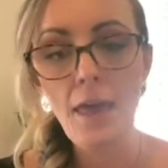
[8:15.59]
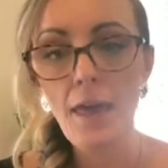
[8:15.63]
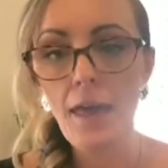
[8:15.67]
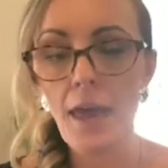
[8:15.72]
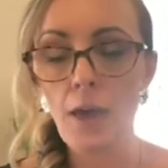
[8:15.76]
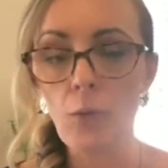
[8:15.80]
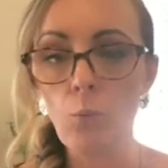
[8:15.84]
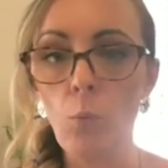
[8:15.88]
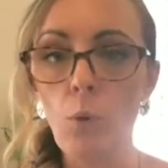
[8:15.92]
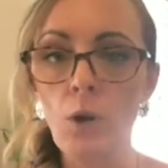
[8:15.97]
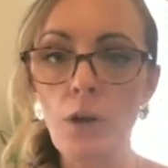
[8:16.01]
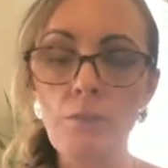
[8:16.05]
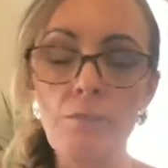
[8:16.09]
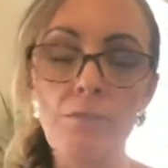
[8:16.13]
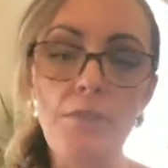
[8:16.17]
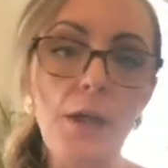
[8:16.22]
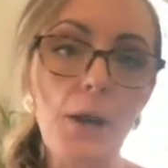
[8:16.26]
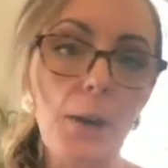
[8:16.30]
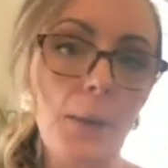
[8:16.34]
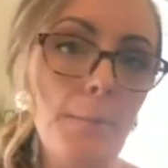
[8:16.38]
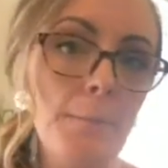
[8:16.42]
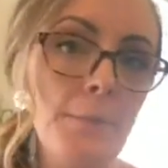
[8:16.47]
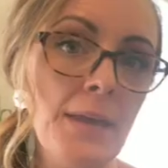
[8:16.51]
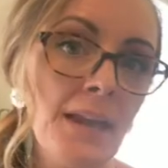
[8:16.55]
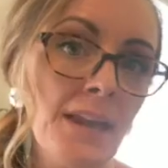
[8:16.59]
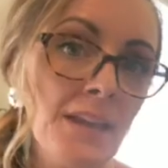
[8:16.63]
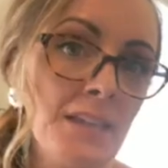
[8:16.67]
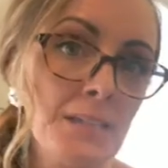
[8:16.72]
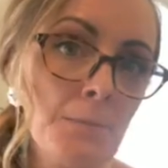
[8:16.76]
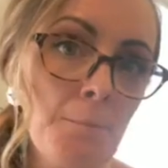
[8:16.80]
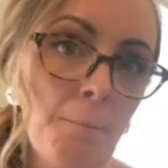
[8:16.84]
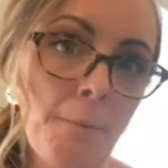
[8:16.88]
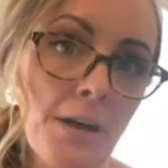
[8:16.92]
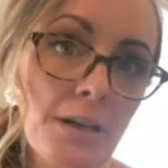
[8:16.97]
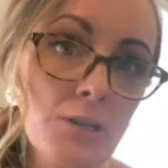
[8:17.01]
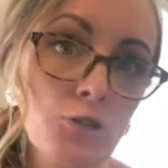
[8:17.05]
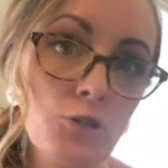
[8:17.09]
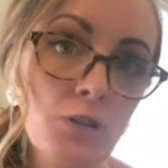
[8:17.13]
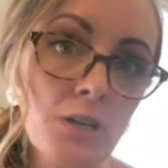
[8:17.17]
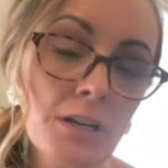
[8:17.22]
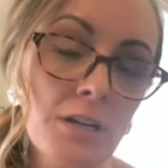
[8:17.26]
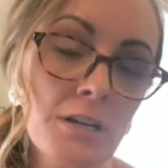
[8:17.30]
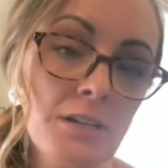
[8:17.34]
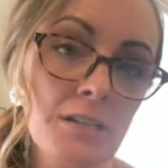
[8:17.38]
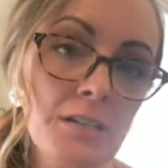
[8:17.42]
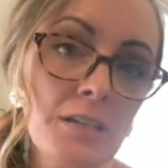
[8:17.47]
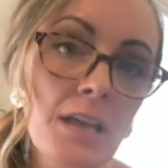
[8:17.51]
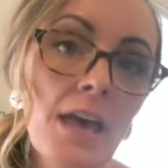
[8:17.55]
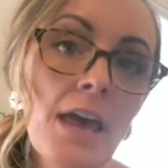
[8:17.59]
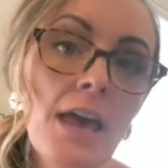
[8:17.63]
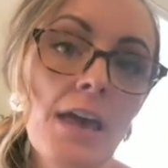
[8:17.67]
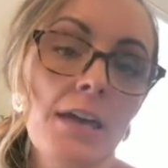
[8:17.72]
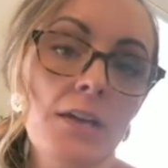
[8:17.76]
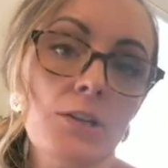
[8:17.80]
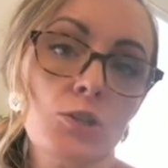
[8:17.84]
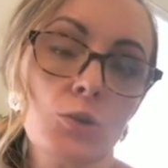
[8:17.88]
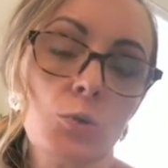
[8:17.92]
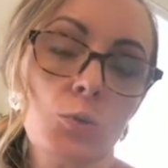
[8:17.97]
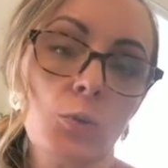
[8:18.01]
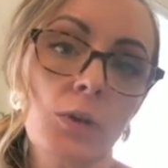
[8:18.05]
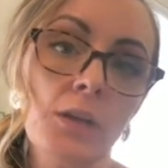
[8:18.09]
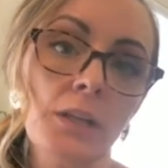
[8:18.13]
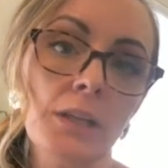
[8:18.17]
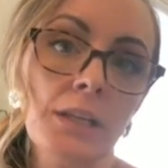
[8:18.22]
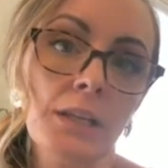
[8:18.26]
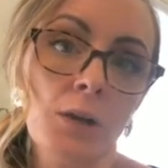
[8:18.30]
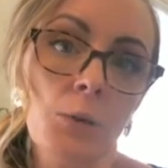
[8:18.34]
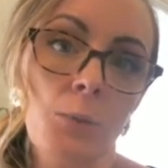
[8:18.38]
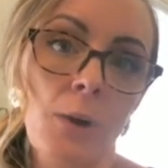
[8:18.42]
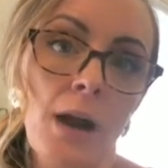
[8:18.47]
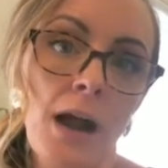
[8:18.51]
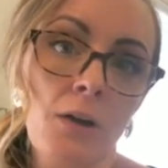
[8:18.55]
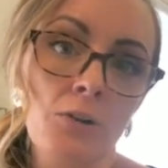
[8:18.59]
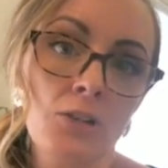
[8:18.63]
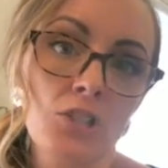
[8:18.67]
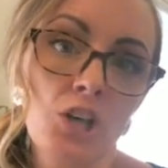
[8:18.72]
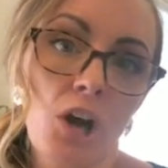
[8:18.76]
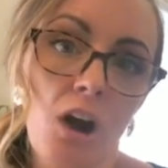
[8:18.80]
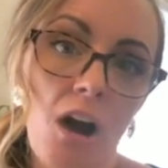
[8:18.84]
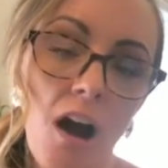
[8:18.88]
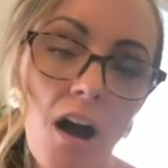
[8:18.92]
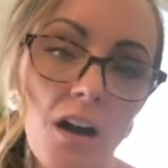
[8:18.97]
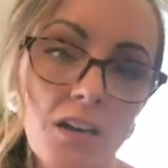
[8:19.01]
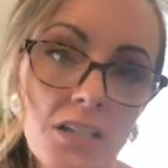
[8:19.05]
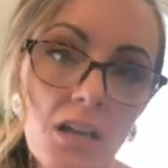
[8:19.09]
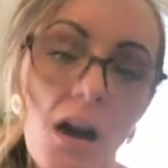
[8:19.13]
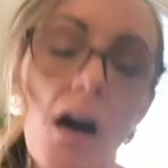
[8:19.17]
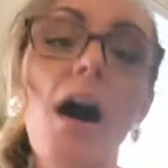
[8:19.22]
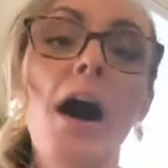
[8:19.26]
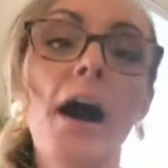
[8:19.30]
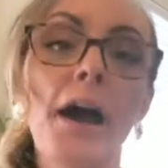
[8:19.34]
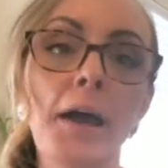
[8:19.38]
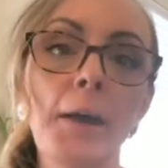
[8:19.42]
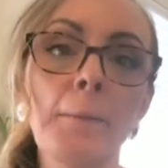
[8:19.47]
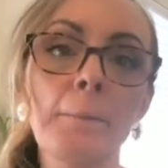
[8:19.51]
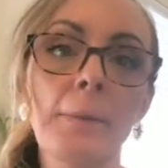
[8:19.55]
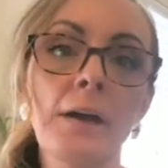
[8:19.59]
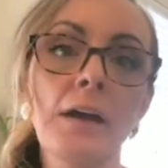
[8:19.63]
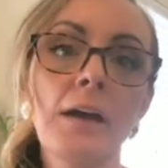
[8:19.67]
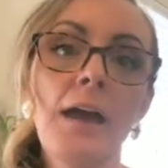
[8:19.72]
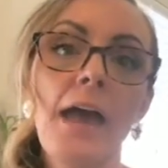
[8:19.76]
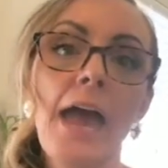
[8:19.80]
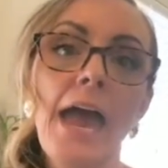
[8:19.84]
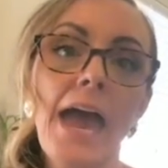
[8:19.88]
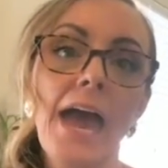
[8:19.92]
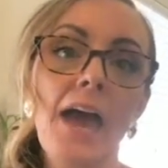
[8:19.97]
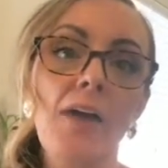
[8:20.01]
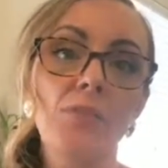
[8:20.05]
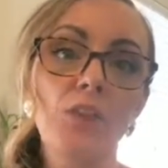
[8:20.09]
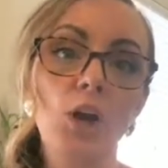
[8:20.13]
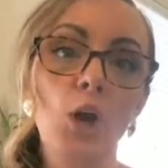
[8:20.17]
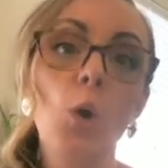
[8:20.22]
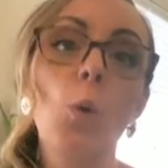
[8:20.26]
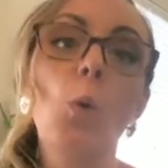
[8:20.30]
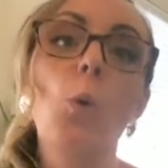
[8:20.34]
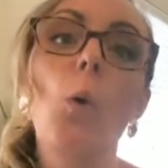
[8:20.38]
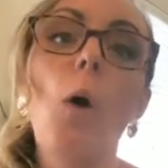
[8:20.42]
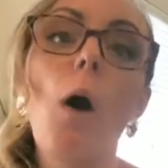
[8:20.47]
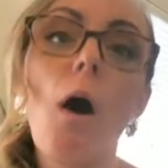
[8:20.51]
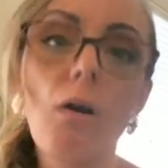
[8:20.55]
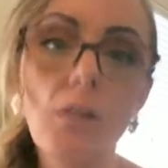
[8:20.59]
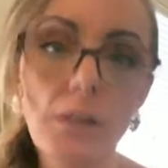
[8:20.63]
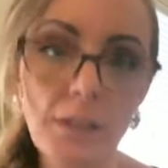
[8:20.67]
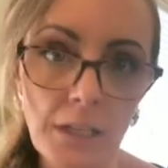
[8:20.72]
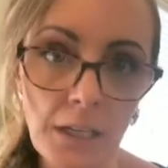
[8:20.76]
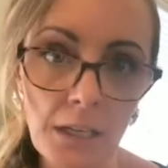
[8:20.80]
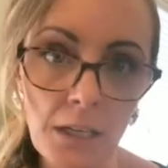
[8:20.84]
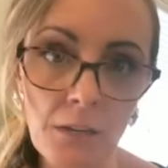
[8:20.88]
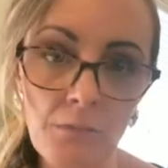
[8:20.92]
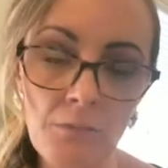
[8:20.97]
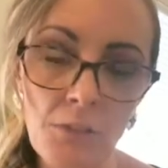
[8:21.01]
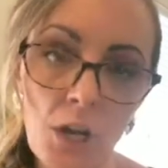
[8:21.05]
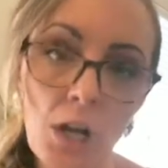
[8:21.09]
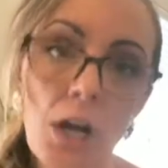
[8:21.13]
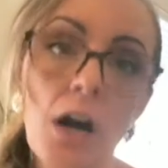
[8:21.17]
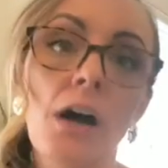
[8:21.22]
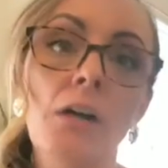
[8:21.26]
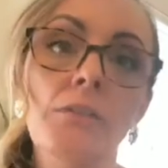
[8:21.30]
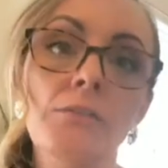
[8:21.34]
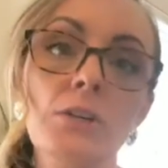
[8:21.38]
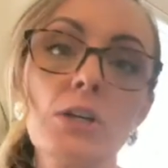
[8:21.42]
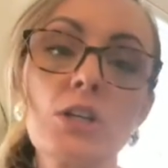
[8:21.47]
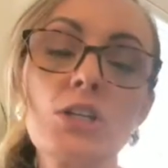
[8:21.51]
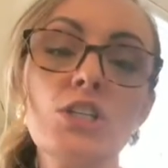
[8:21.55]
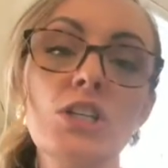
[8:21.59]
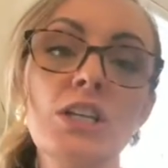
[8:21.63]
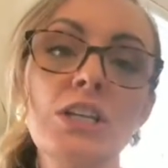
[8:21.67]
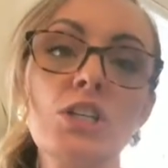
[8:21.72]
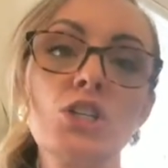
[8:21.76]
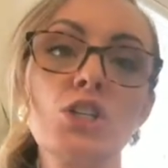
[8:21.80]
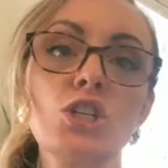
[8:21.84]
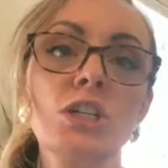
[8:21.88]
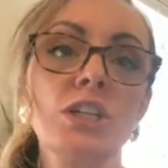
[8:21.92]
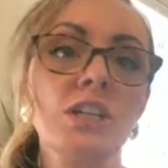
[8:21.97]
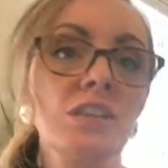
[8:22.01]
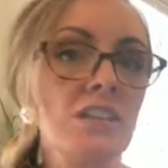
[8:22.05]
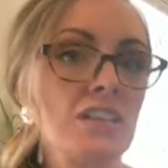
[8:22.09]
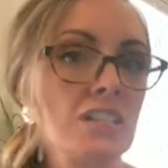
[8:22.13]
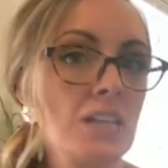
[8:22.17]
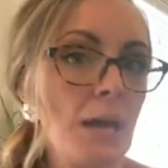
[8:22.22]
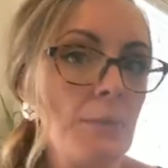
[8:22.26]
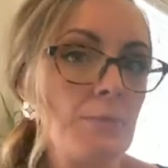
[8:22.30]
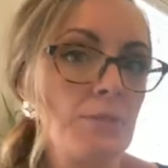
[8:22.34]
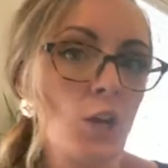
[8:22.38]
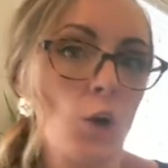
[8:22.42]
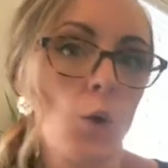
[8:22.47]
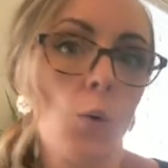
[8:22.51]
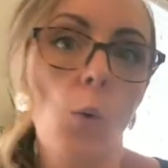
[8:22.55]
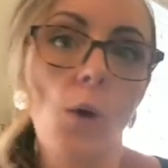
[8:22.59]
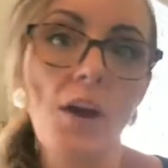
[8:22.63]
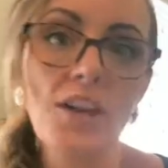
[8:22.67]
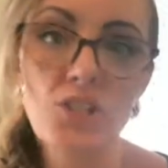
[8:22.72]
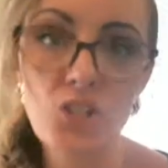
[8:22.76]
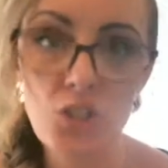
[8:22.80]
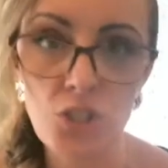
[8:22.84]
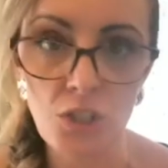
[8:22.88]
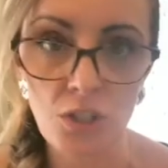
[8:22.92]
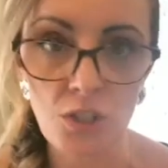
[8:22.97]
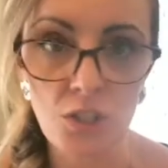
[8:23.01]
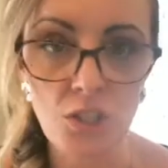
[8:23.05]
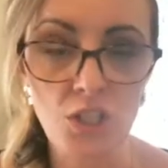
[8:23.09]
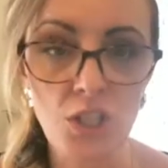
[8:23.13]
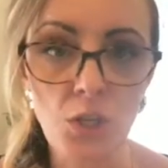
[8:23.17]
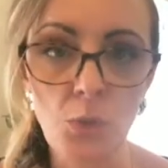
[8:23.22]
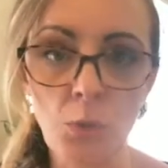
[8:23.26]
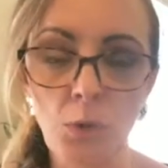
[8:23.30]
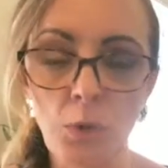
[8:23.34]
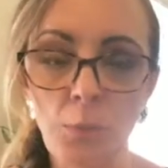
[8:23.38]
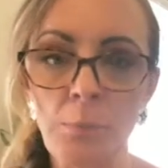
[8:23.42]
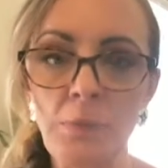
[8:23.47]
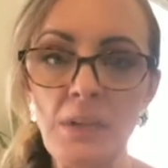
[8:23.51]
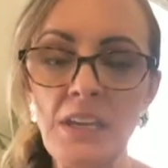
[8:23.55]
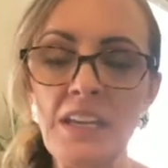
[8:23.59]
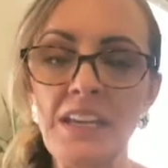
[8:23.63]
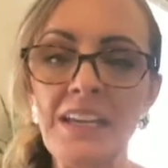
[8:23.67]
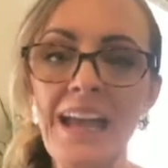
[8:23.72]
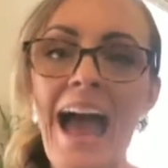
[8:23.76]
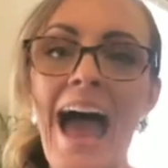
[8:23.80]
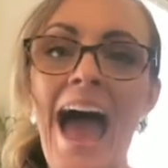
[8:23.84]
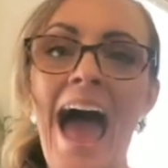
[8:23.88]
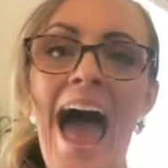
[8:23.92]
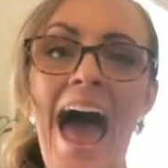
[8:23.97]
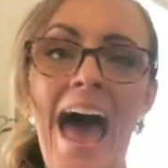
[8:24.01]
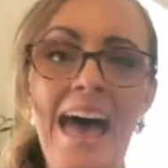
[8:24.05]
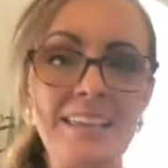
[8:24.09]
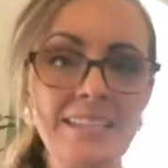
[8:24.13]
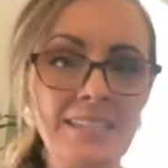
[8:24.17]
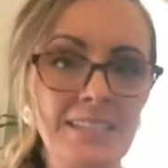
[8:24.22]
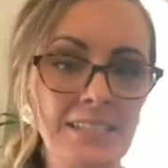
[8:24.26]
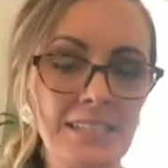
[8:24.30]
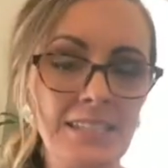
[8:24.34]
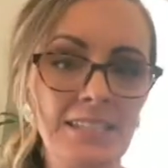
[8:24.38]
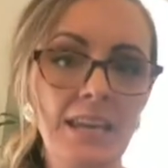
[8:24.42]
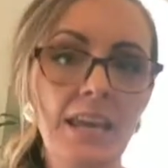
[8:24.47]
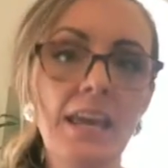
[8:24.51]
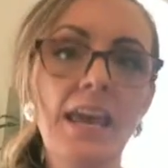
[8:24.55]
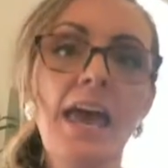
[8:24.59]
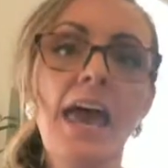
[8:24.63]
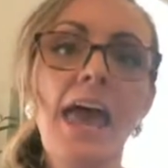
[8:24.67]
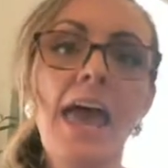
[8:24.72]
And one of their biggest metrics is really around talk time and the quality of the conversation and the types of questions that were being asked.